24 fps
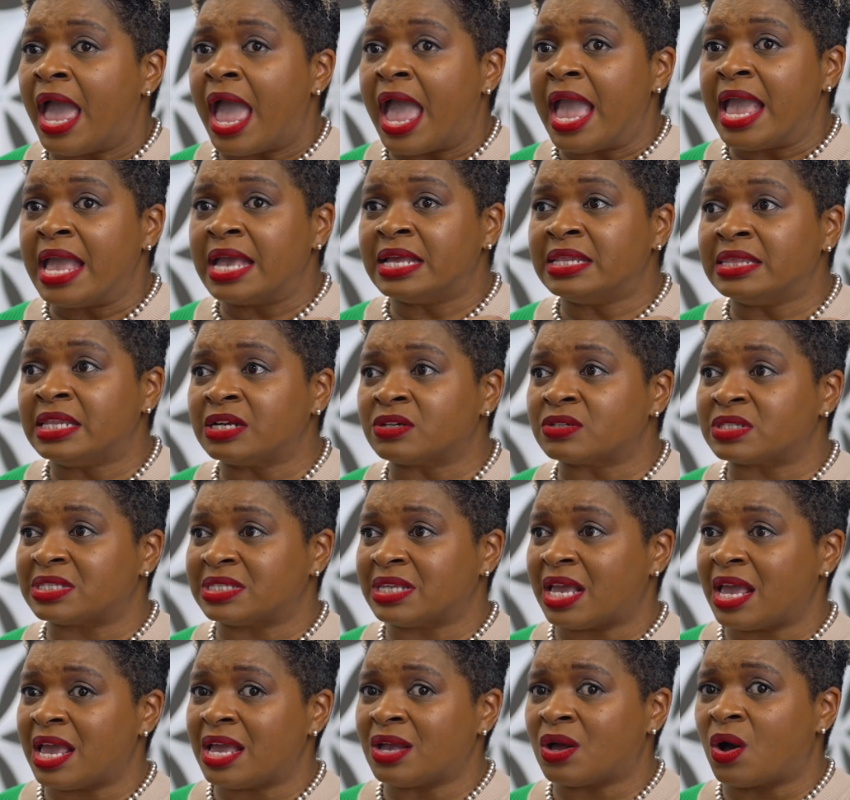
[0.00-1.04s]
and they're
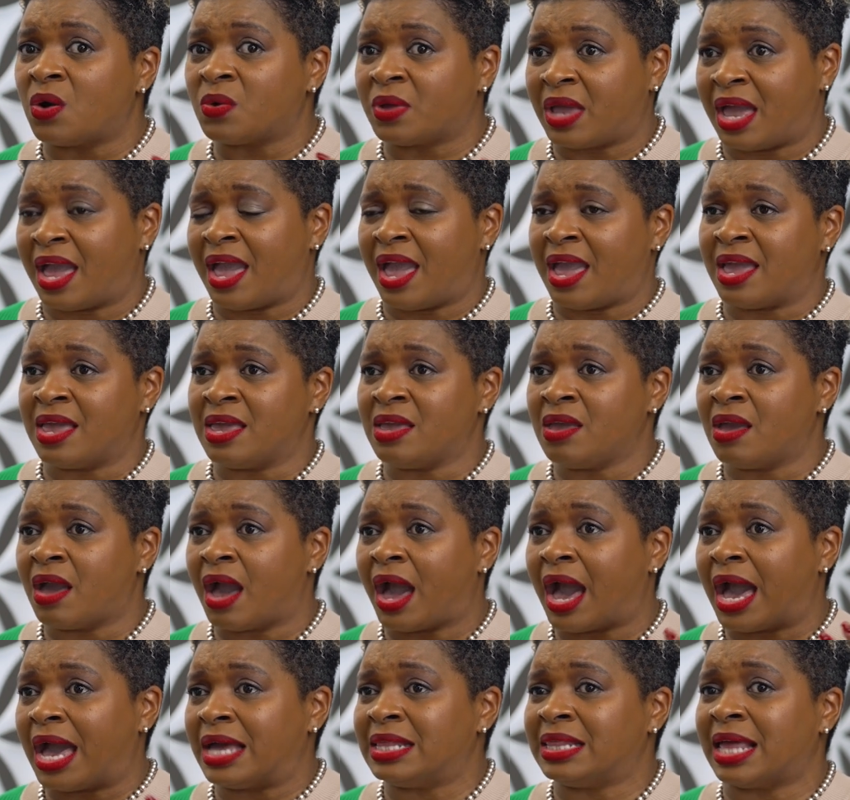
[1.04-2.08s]
saying, okay,
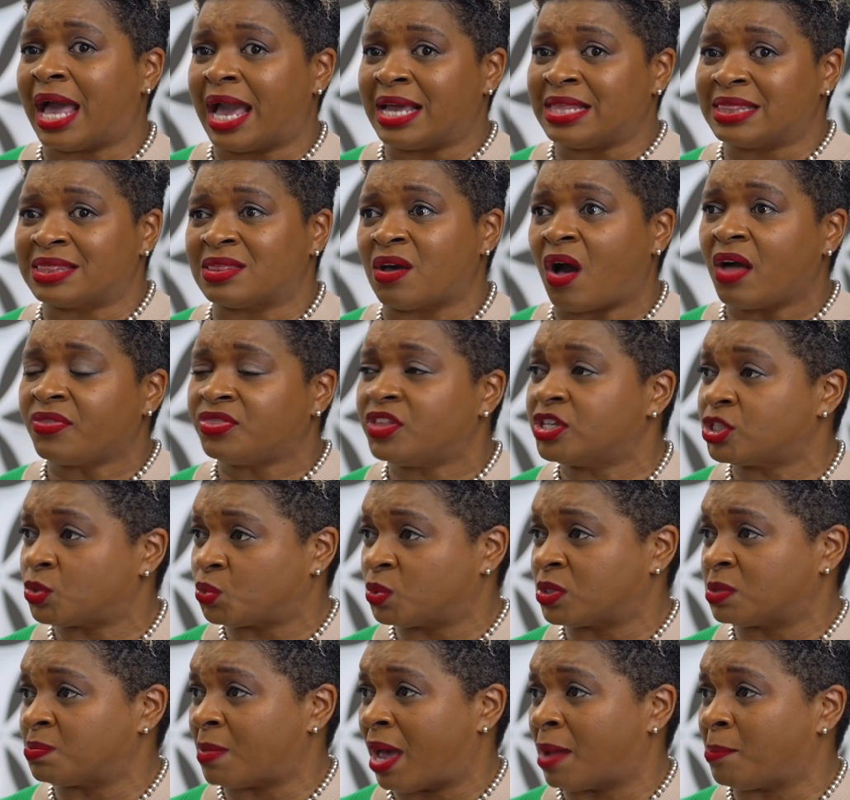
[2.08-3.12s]
I thought this
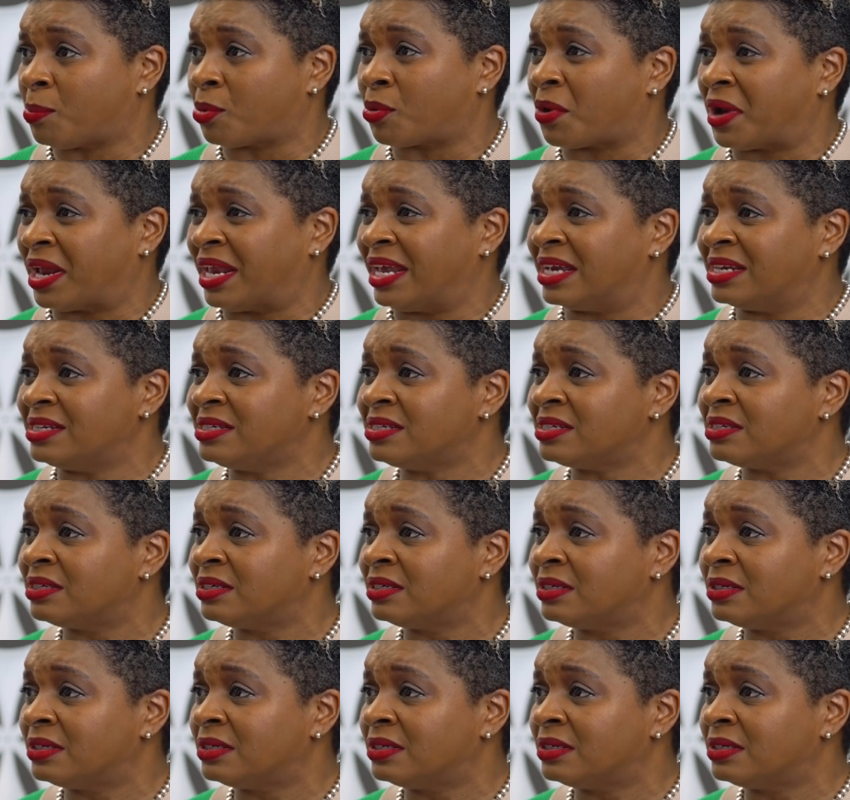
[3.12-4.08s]
was my brand. I